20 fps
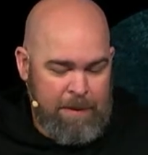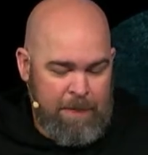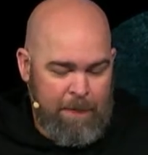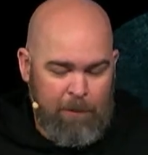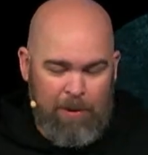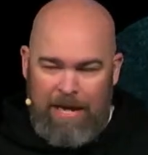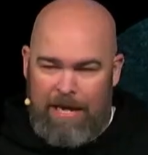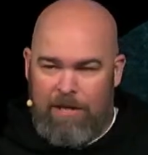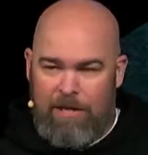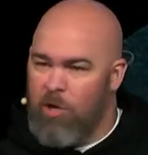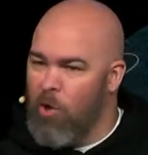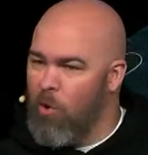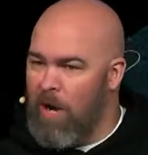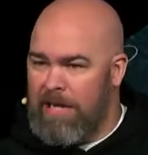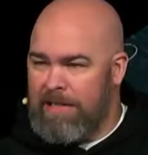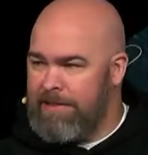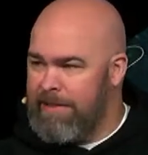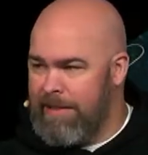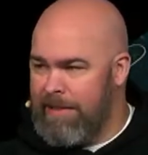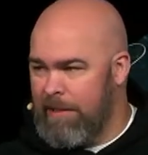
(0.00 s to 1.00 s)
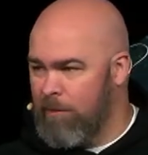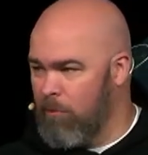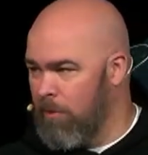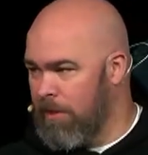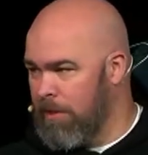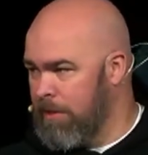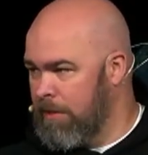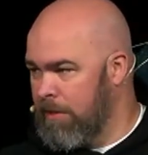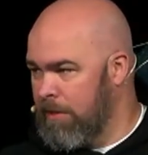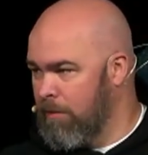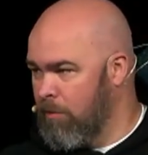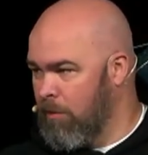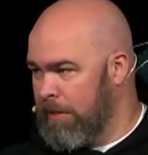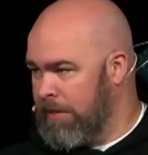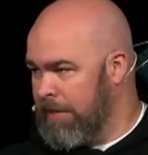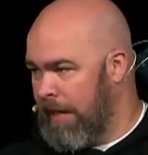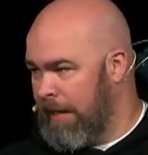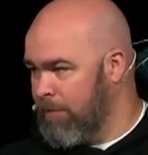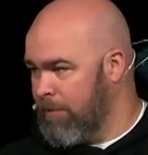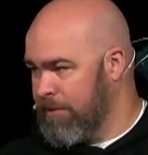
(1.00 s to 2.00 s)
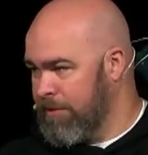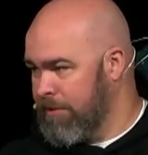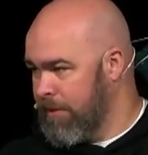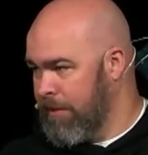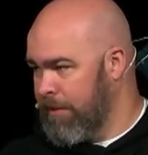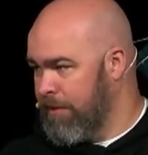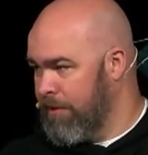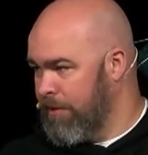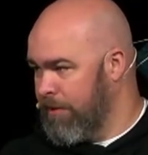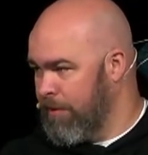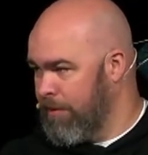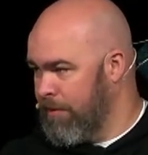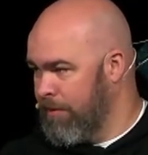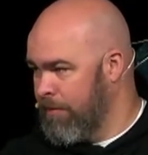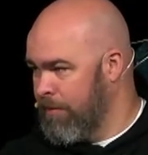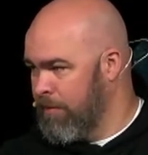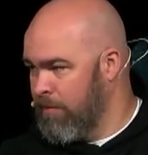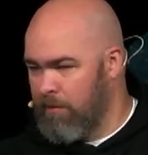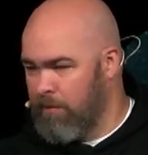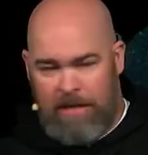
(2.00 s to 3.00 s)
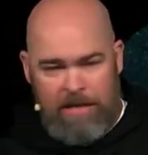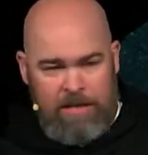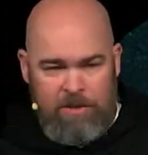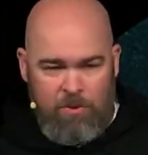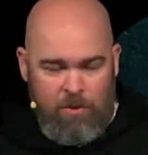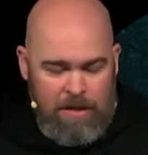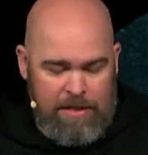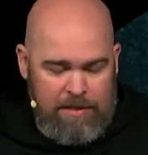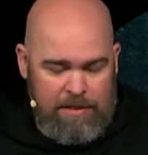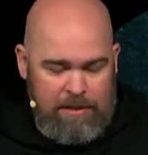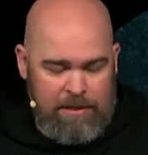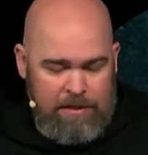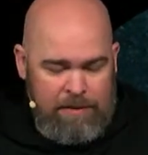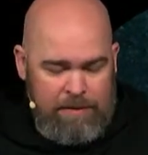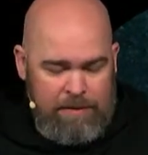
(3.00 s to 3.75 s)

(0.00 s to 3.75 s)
We had no idea what God was going to do. We had no idea.